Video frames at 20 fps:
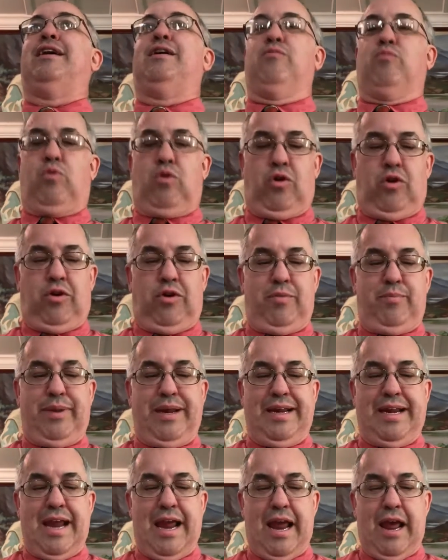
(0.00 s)
the world
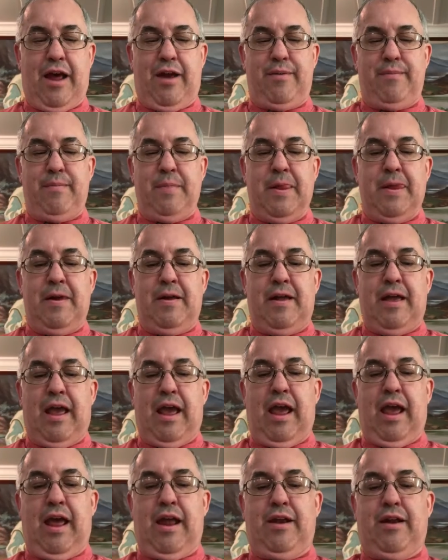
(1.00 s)
began.
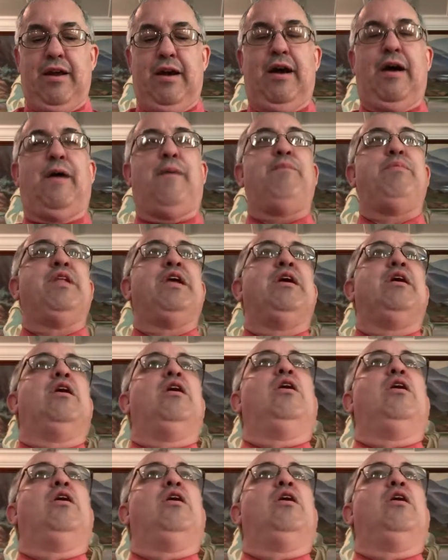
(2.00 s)
And uh,